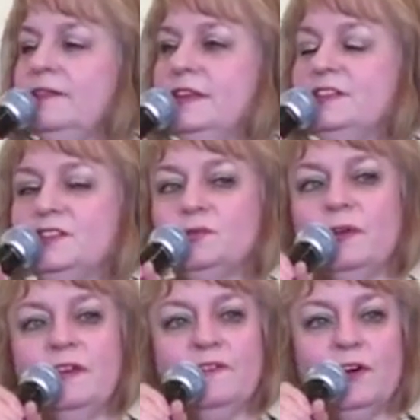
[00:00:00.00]
this is
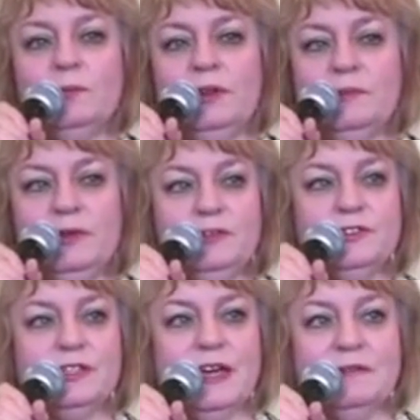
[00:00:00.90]
where the verbal
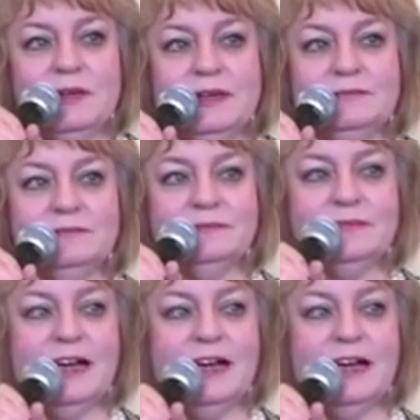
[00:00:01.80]
abuse came in.